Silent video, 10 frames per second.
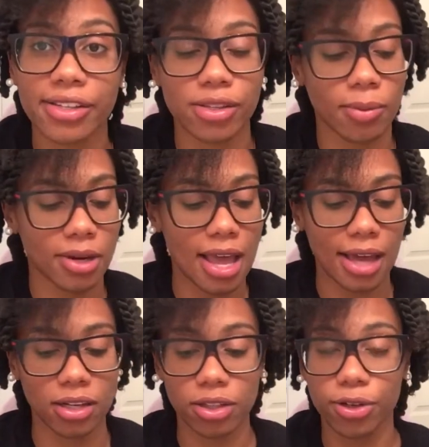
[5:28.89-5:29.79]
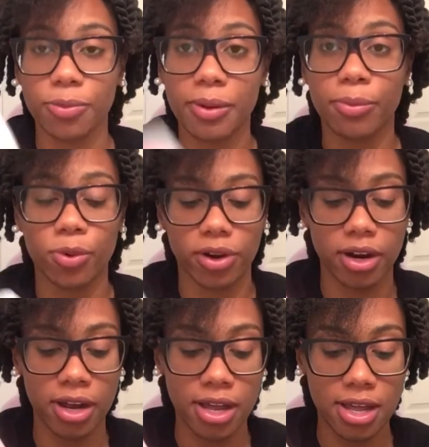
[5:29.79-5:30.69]
so I'm gonna add a little bit more
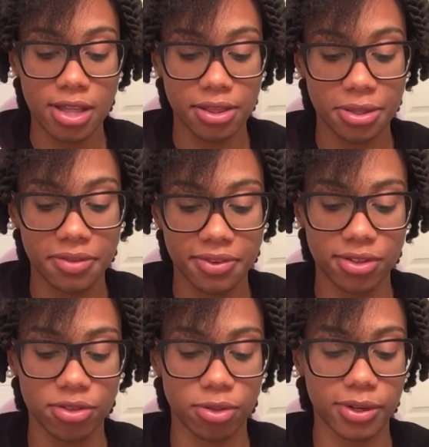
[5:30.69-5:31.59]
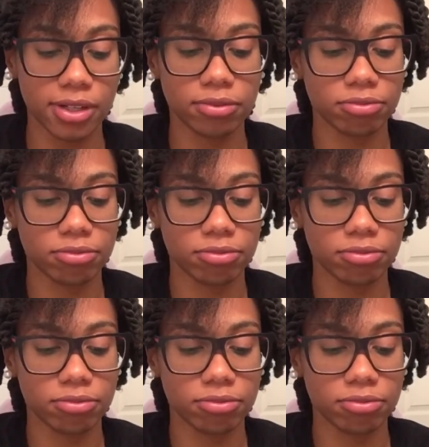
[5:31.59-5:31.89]
leave-in to it.